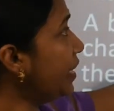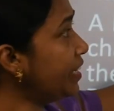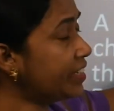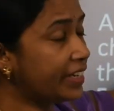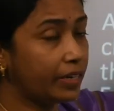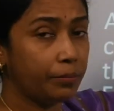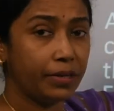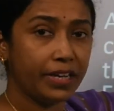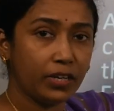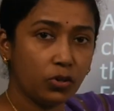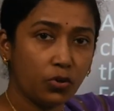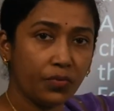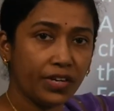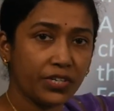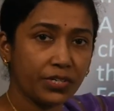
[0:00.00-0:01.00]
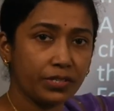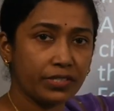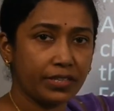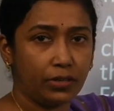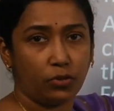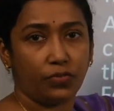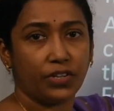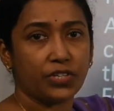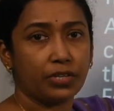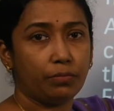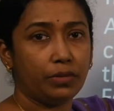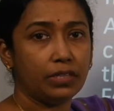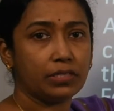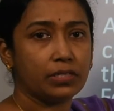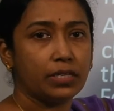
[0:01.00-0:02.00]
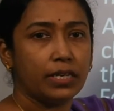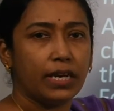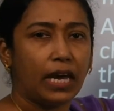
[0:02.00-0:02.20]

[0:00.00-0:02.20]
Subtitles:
It can be innovations. Innovation means